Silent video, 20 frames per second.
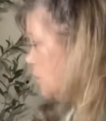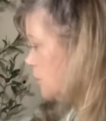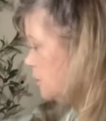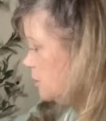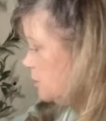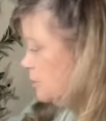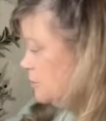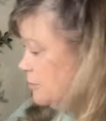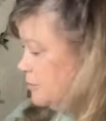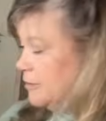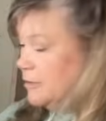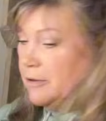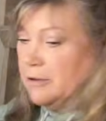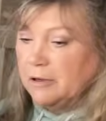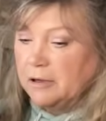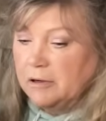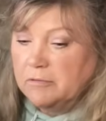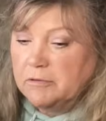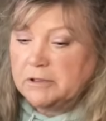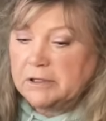
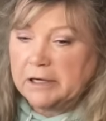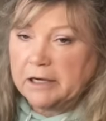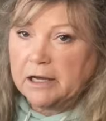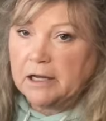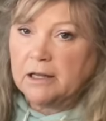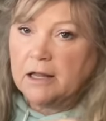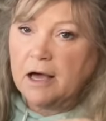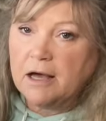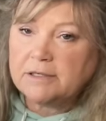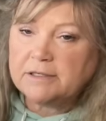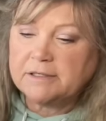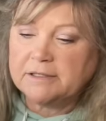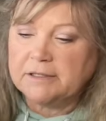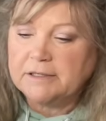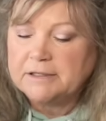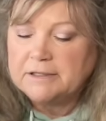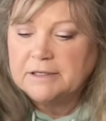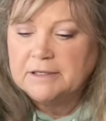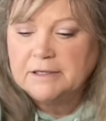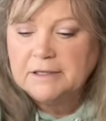I was like, I lost
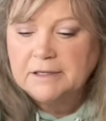it.